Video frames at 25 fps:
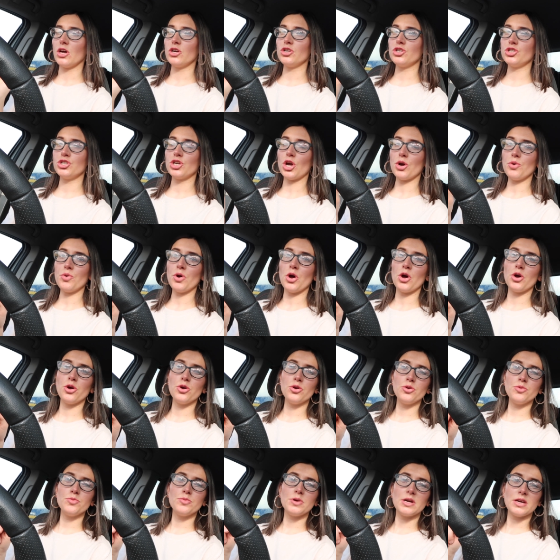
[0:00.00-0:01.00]
show
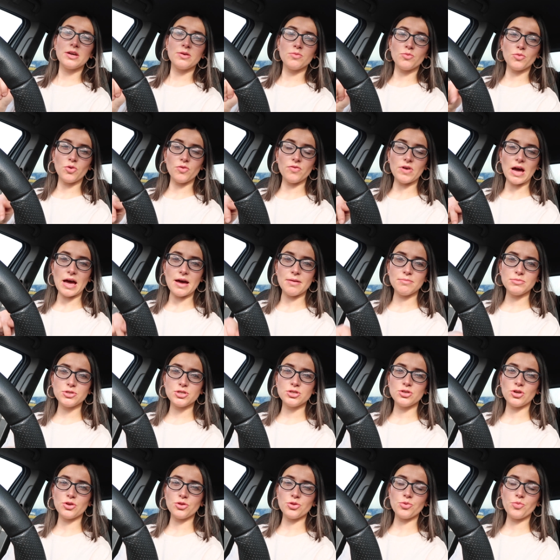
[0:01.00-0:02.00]
home in
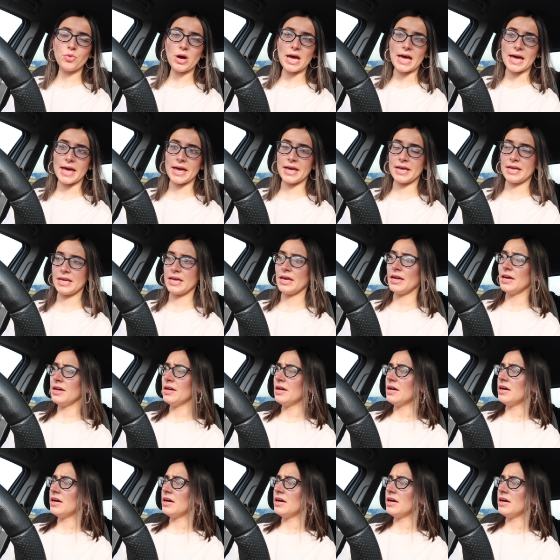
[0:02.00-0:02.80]
Wolverhampton on the way.